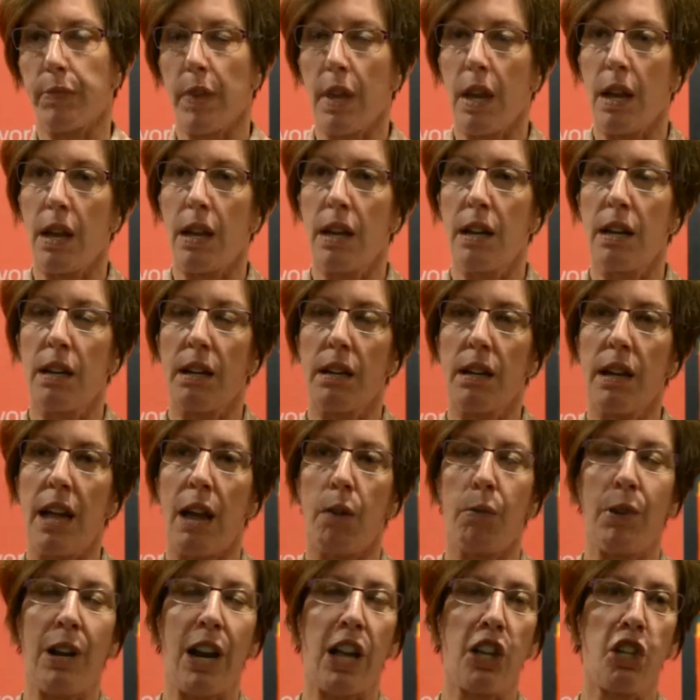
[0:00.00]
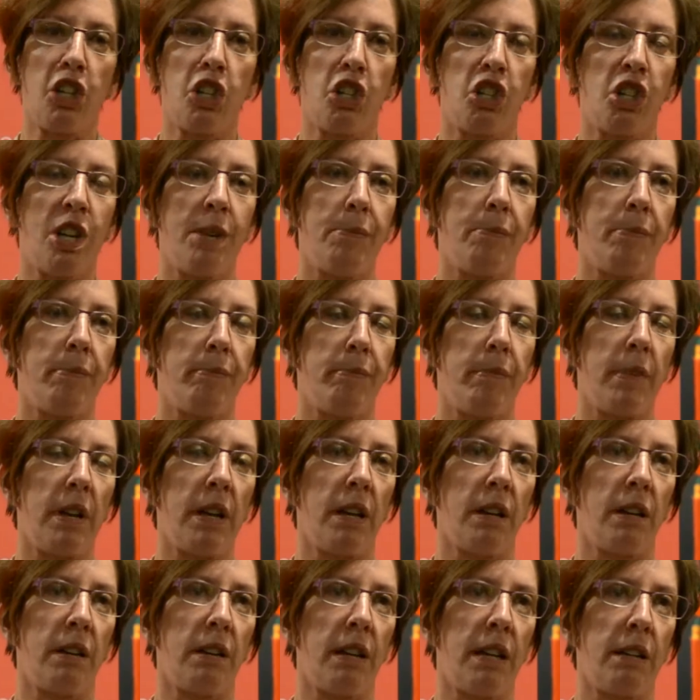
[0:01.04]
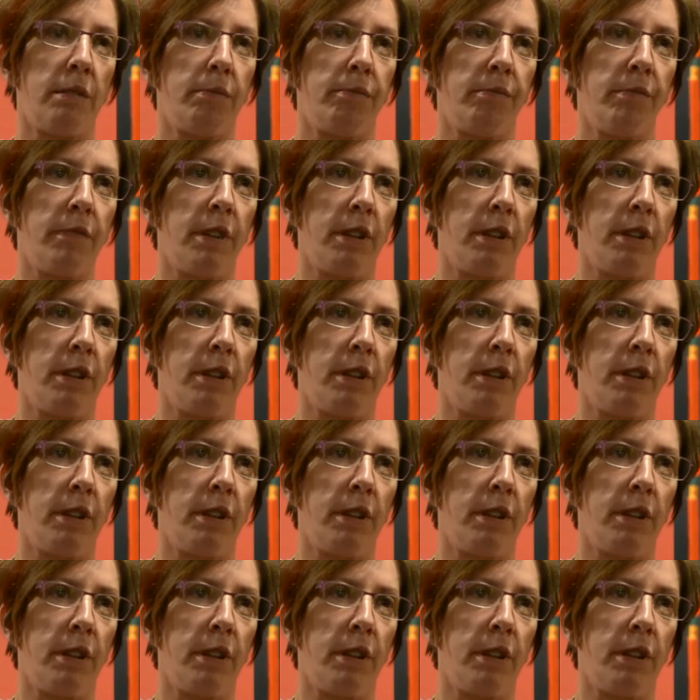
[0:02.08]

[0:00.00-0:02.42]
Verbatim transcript: uh, our relationship uh, and,